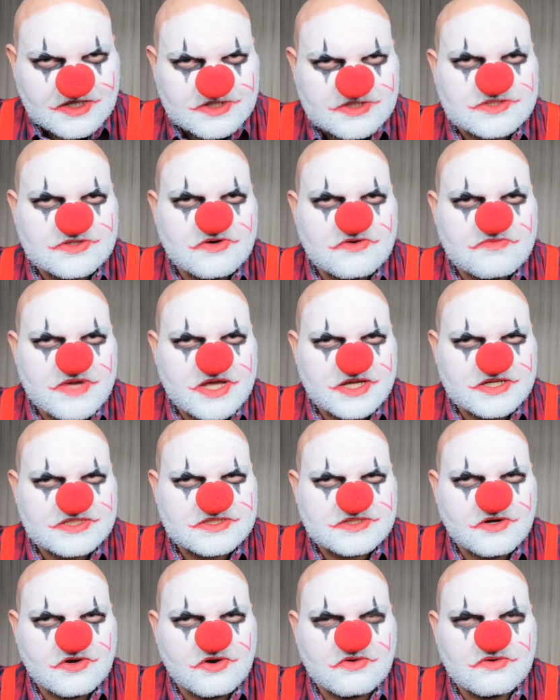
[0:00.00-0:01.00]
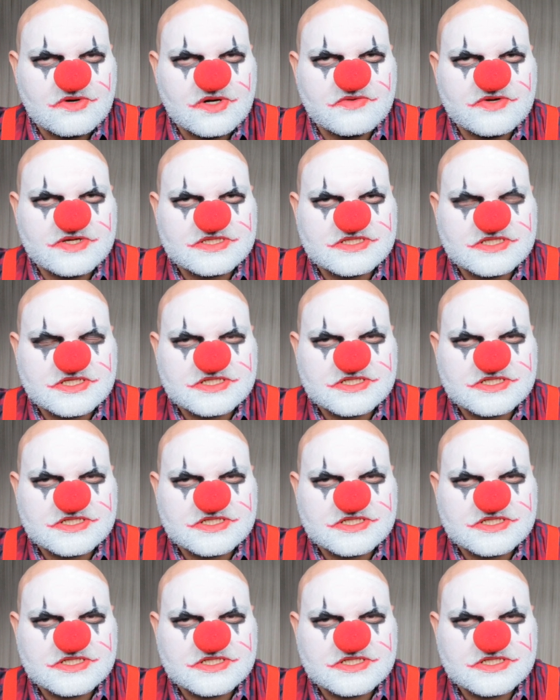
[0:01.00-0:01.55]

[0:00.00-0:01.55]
he soon makes the horrific